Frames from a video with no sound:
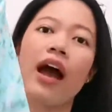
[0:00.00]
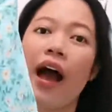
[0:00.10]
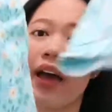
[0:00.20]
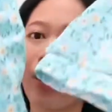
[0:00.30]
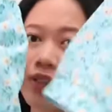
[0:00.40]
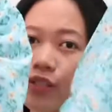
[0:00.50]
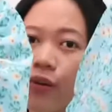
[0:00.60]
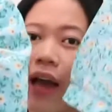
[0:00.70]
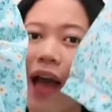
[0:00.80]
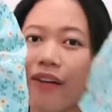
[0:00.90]
I
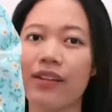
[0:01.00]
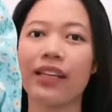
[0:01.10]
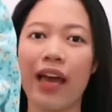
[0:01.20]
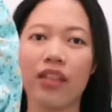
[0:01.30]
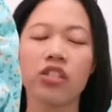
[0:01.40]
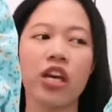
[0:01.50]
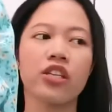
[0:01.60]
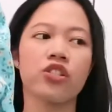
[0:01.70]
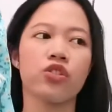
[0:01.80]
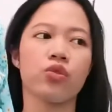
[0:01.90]
also haven't had the
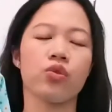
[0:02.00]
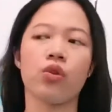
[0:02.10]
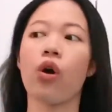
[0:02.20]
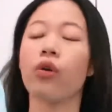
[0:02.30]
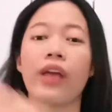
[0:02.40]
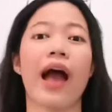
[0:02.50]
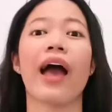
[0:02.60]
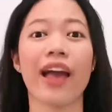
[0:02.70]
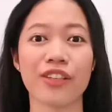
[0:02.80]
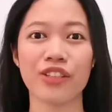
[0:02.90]
chance to, oh yeah,
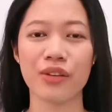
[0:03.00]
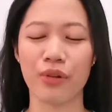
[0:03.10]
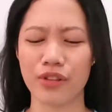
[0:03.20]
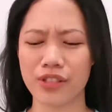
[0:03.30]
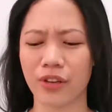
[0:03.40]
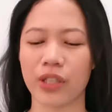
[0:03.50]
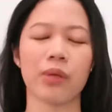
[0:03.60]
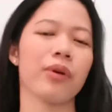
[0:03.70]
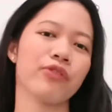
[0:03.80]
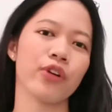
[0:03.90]
I actually wore this already,
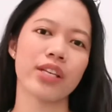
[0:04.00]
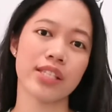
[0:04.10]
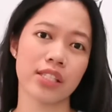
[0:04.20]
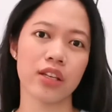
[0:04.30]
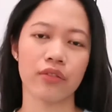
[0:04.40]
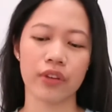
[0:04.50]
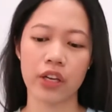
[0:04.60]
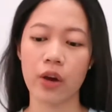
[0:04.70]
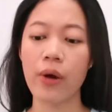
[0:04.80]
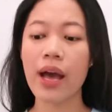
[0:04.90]
but for a TikTok
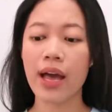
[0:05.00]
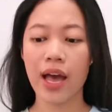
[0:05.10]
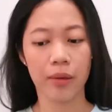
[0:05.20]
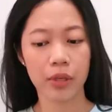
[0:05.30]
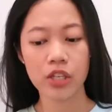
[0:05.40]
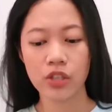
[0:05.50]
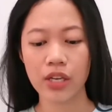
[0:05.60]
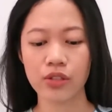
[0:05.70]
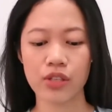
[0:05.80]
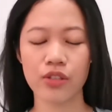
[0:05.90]
video. I'm gonna
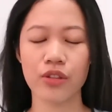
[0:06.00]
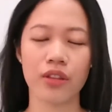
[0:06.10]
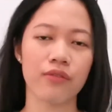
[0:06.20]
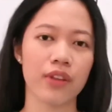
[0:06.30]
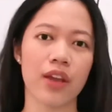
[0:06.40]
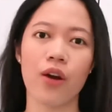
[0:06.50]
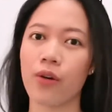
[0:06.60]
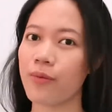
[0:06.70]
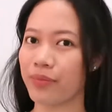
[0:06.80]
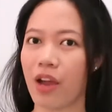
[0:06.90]
try to insert that
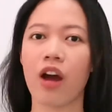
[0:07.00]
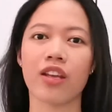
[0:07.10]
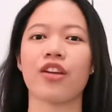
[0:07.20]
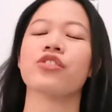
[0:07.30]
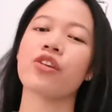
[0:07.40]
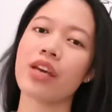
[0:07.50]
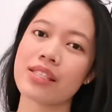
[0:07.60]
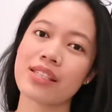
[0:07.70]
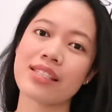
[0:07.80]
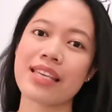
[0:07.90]
video on here so you
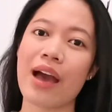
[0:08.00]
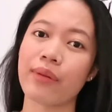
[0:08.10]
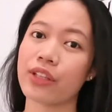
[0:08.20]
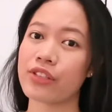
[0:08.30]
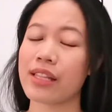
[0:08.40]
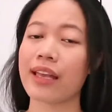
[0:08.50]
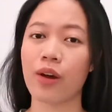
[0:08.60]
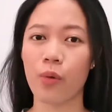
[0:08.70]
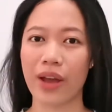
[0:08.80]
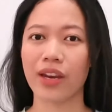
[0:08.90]
guys can see how it looks like
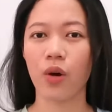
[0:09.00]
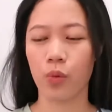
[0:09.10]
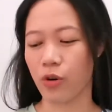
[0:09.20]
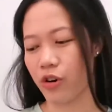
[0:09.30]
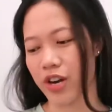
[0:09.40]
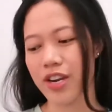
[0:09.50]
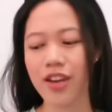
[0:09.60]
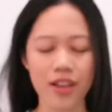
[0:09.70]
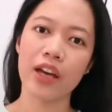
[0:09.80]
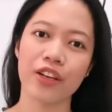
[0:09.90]
when
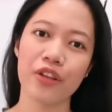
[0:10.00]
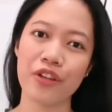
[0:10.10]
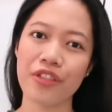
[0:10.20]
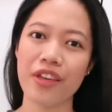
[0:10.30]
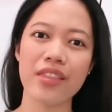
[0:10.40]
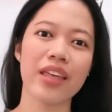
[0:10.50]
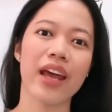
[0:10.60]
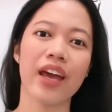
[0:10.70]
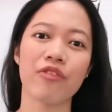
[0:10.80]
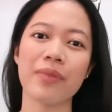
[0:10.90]
worn. Another thing that
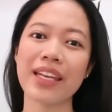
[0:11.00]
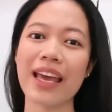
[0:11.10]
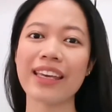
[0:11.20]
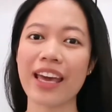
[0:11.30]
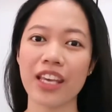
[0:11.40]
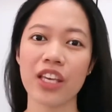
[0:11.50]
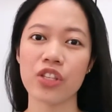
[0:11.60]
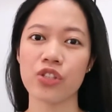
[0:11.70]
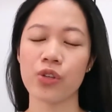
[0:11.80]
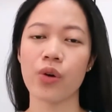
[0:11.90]
I have been getting
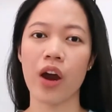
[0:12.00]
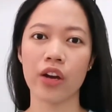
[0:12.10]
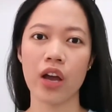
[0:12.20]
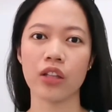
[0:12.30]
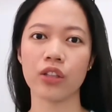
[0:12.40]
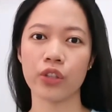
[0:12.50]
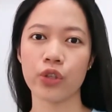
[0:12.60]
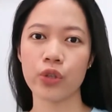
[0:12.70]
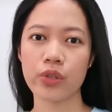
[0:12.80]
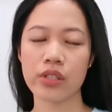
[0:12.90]
into are
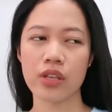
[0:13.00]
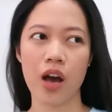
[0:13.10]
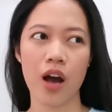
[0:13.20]
loose,